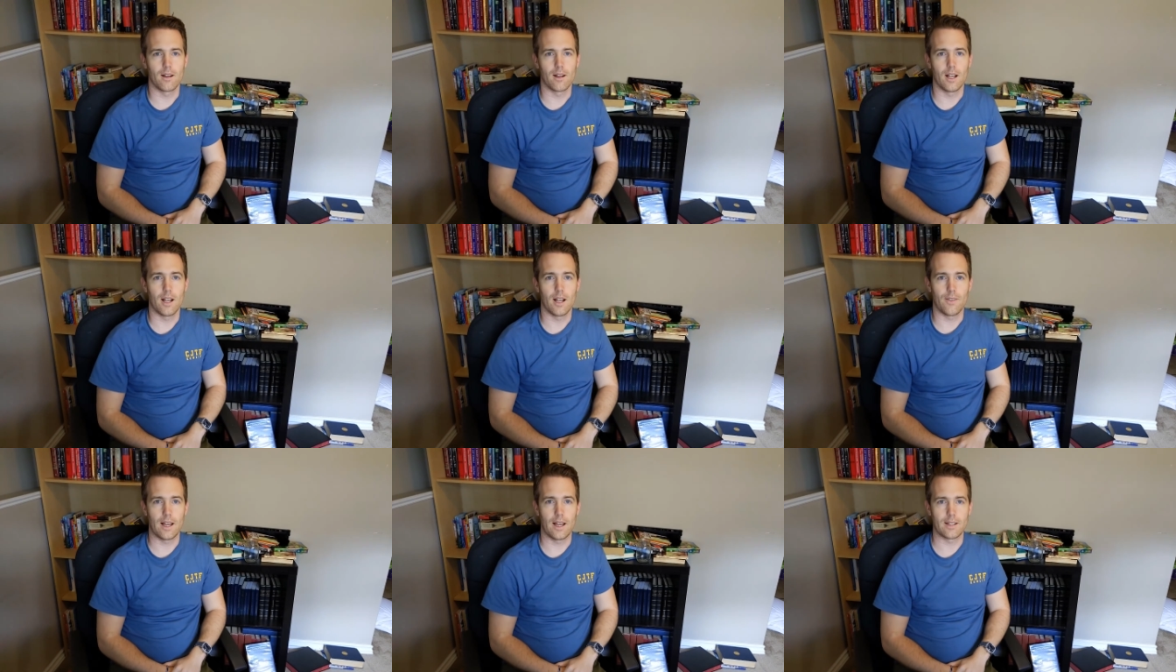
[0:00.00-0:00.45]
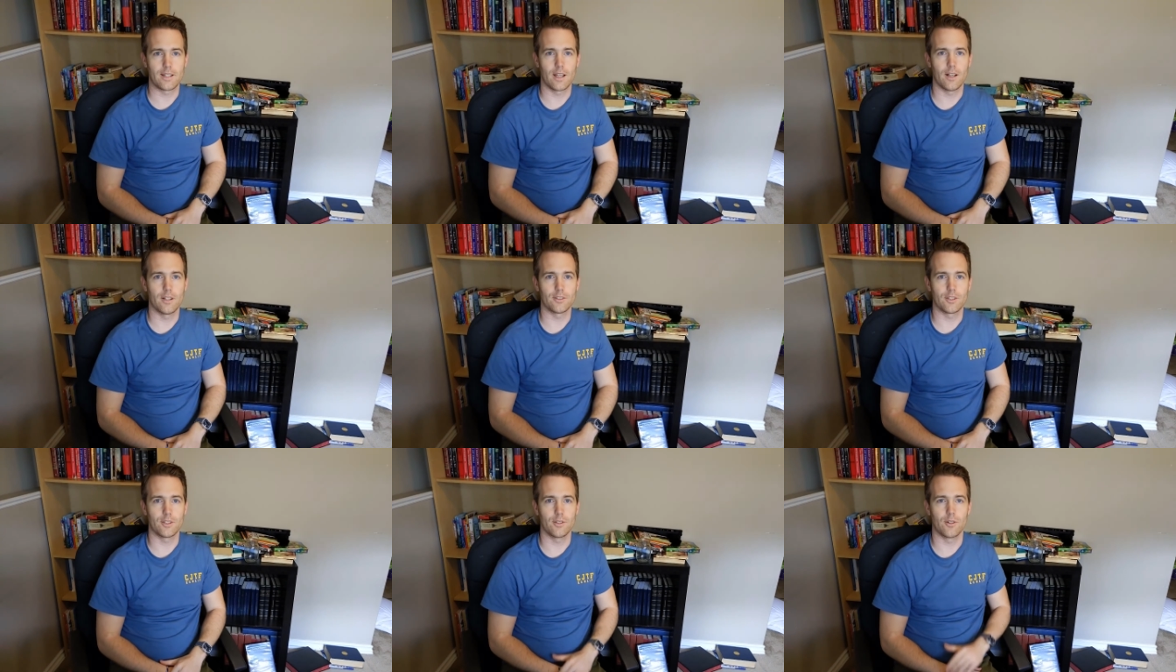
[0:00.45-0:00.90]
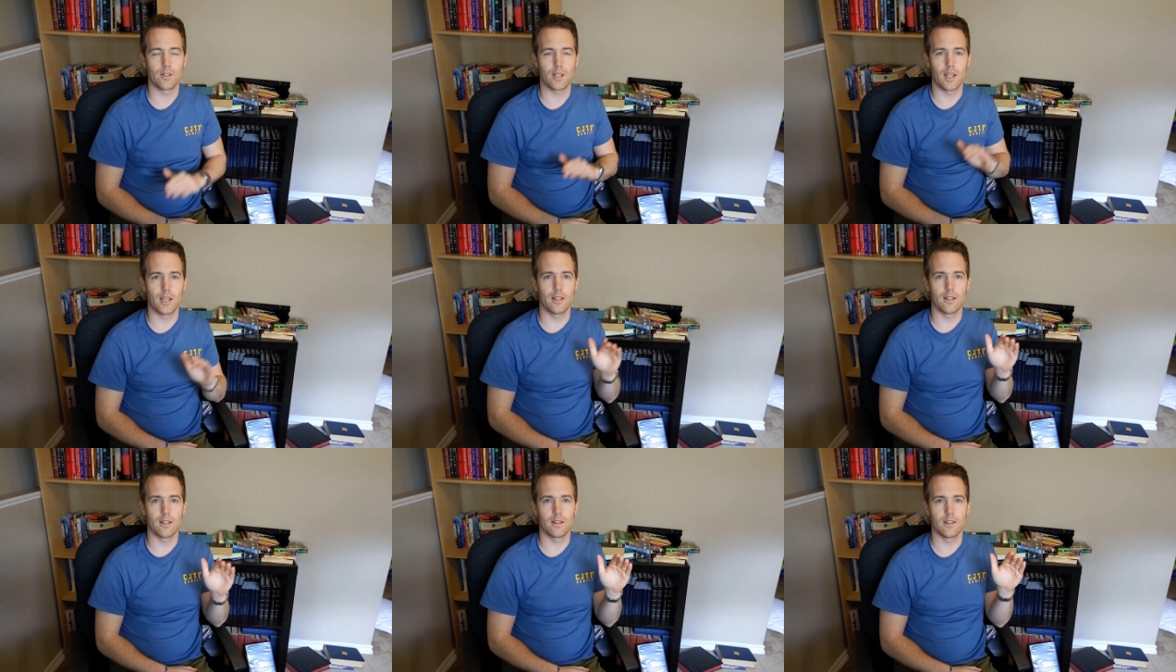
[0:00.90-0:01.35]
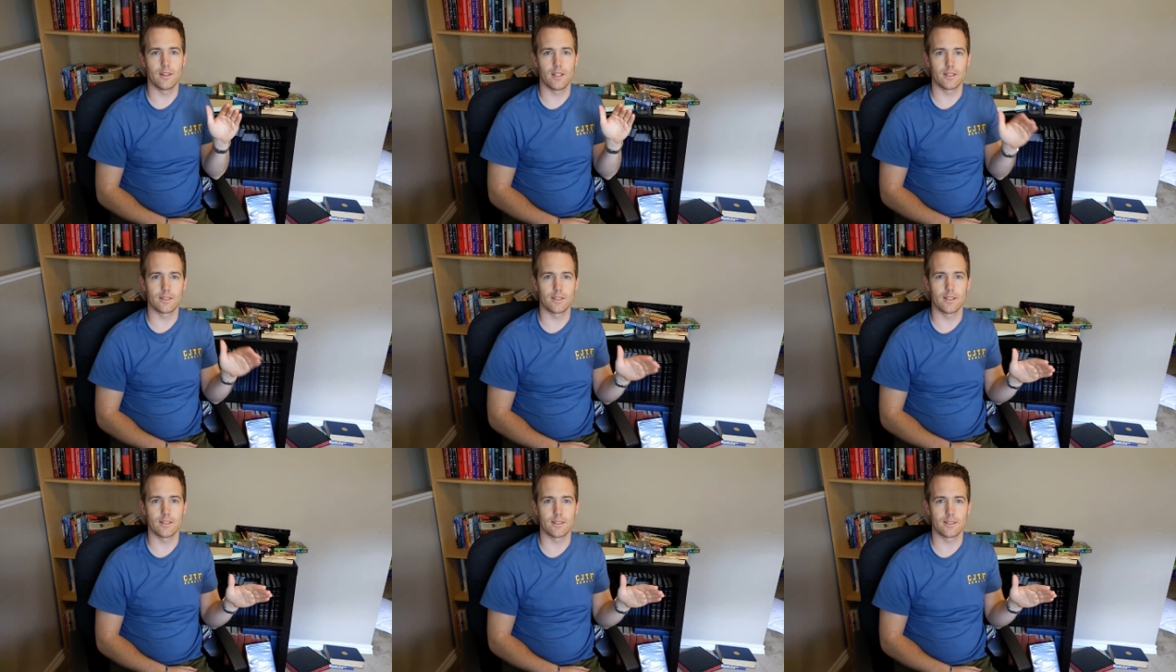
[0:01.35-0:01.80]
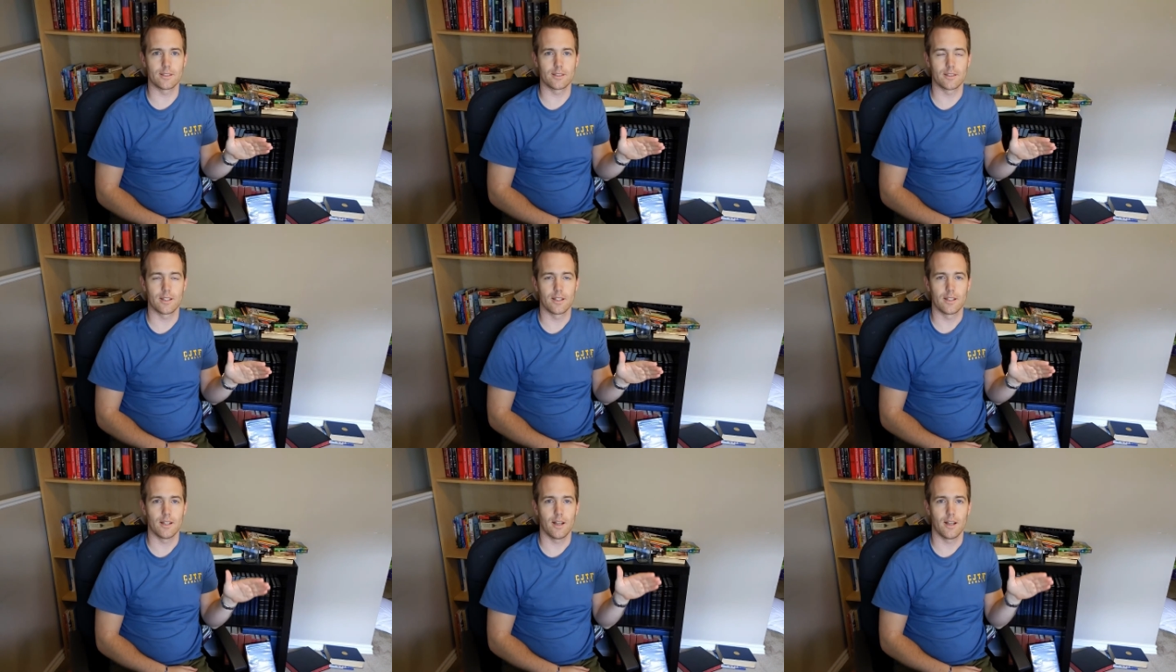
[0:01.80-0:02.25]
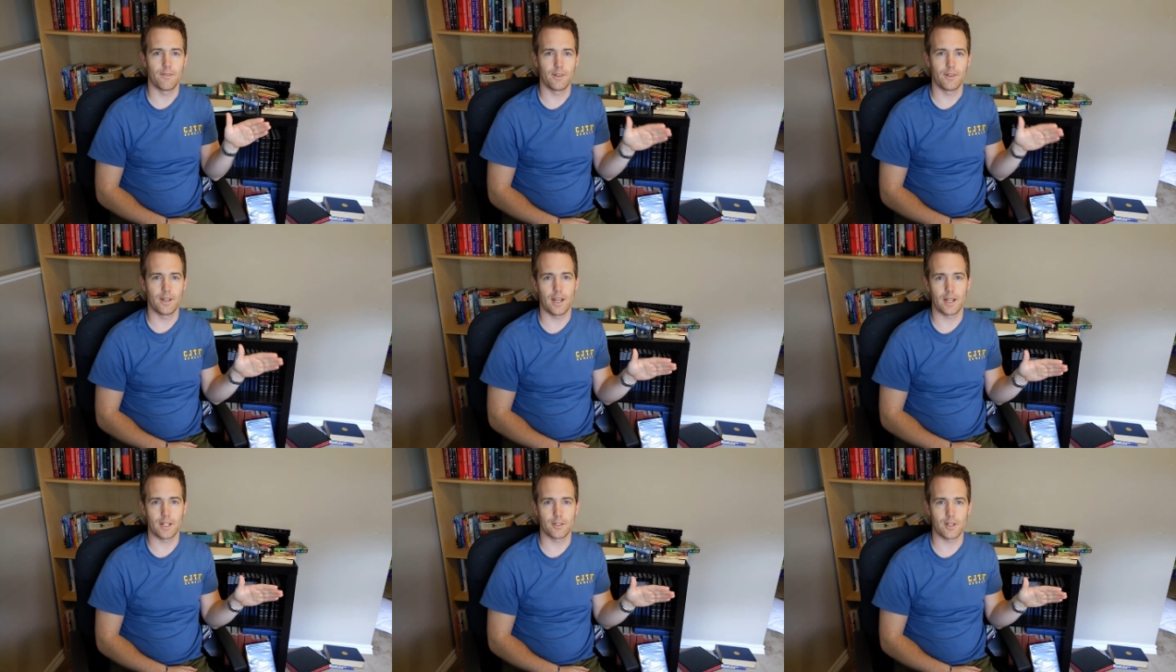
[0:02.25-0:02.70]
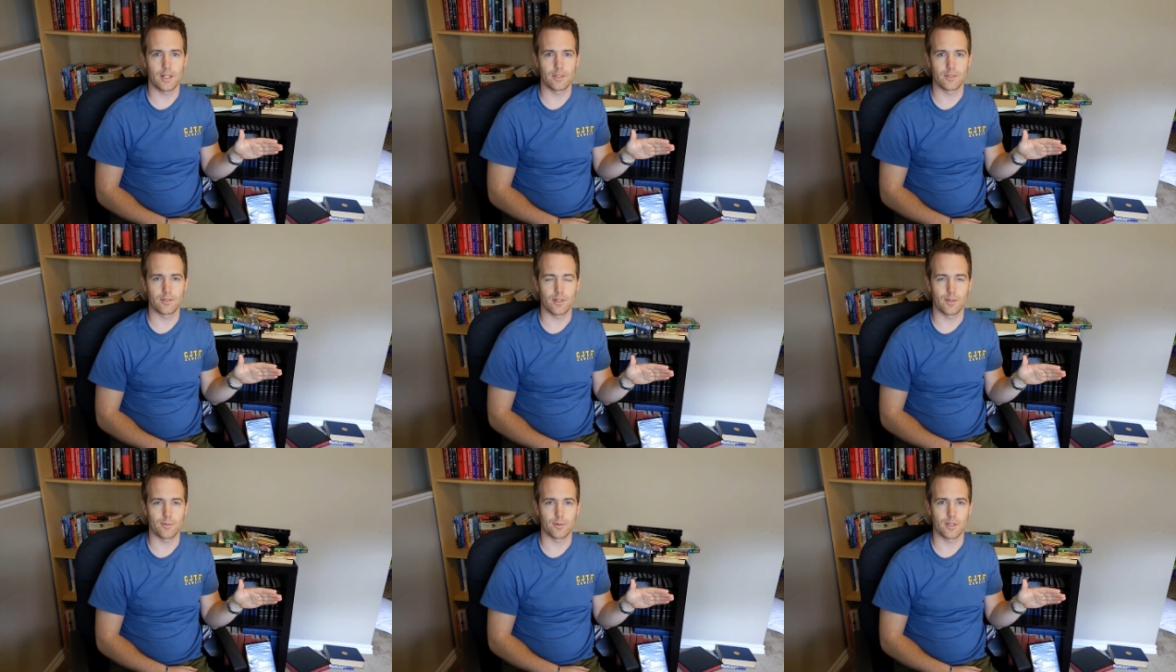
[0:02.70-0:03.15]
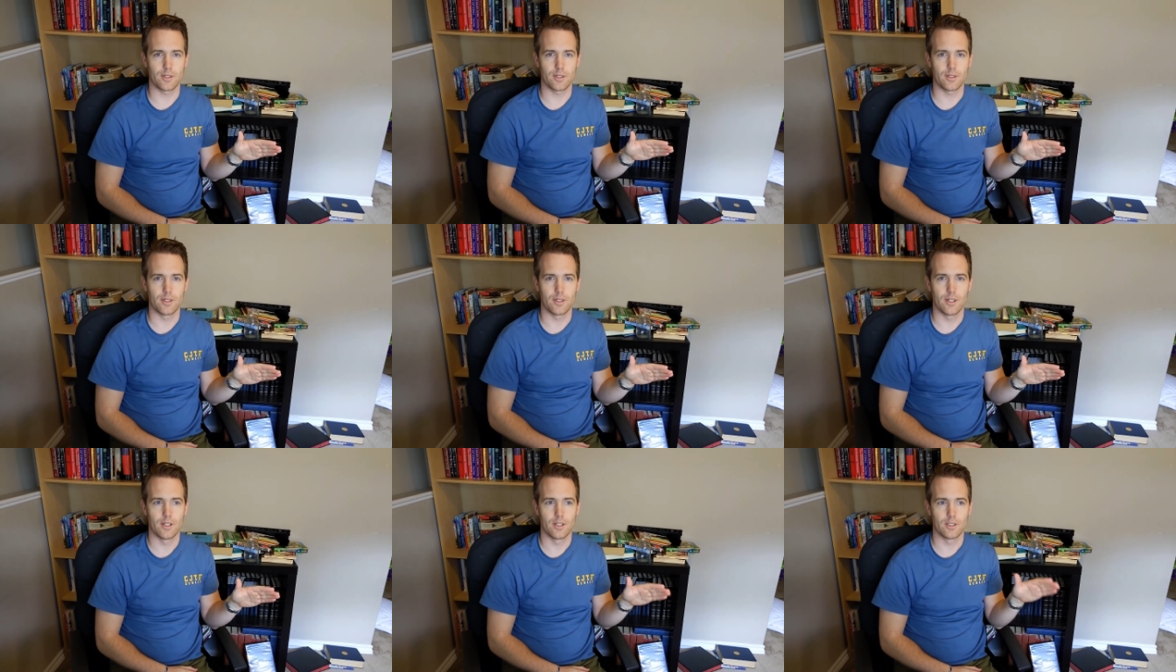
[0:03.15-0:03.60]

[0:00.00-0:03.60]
And that tells you, okay, this is a phonetic transcription,